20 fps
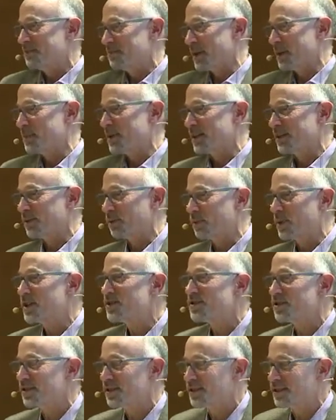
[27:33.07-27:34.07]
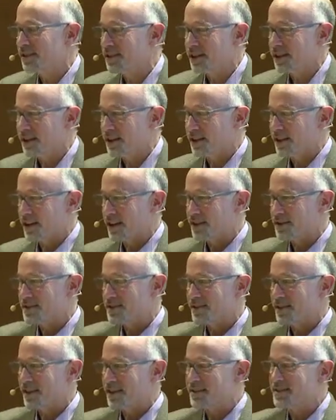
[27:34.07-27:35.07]
maybe in the region, uh,
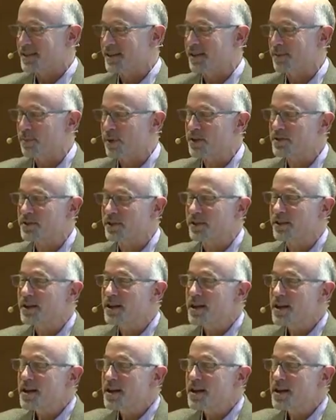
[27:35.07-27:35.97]
at, at CM Russell.